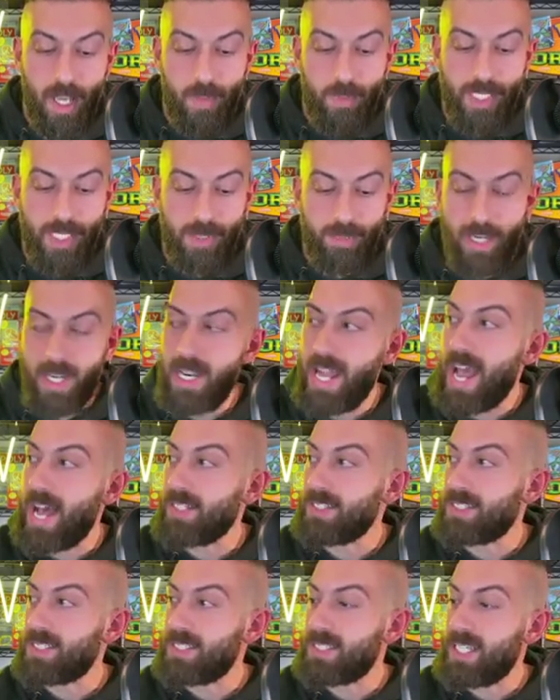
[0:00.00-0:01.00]
because I'm going to
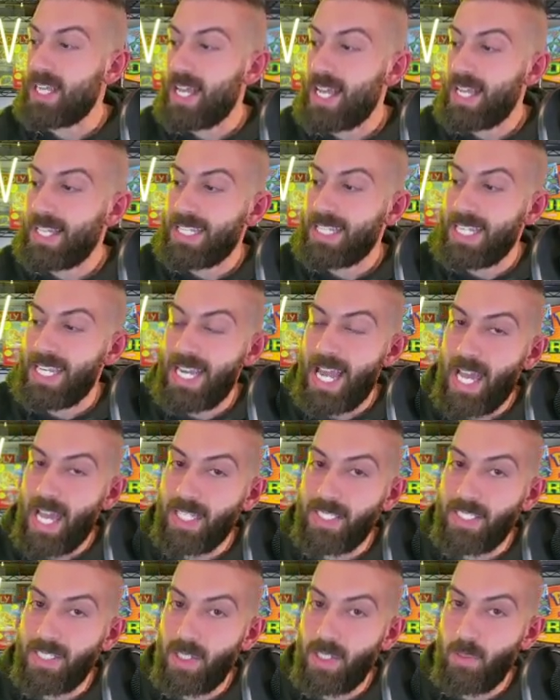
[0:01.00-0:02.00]
announce the
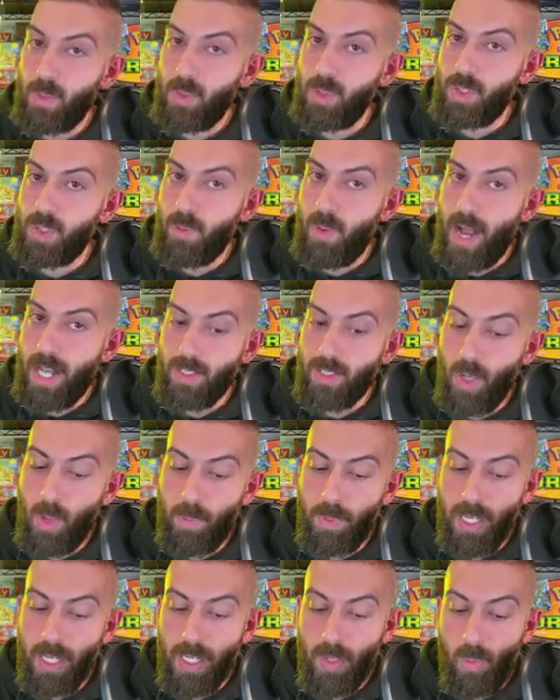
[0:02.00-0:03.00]
next booster box
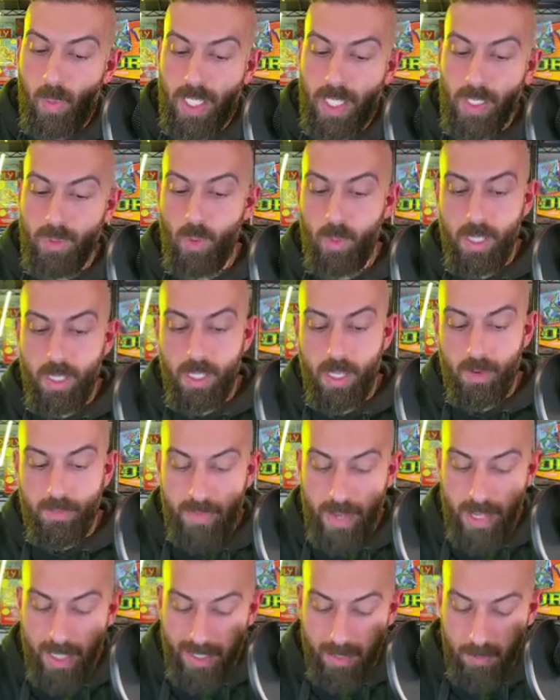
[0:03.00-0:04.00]
opening, which will be
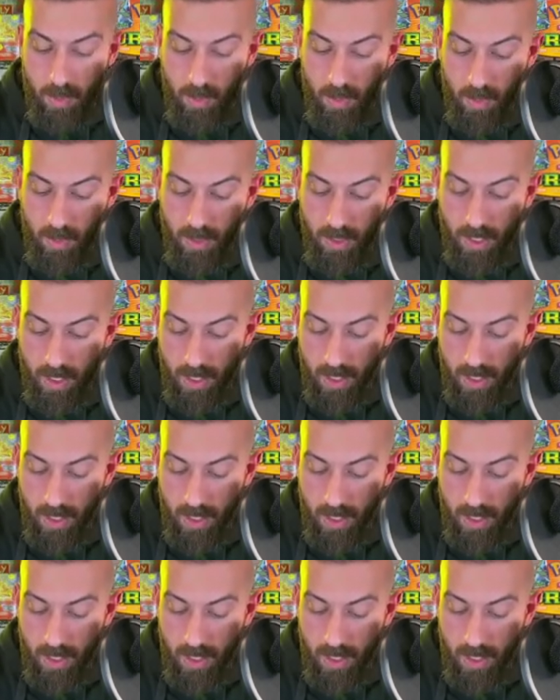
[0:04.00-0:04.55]
available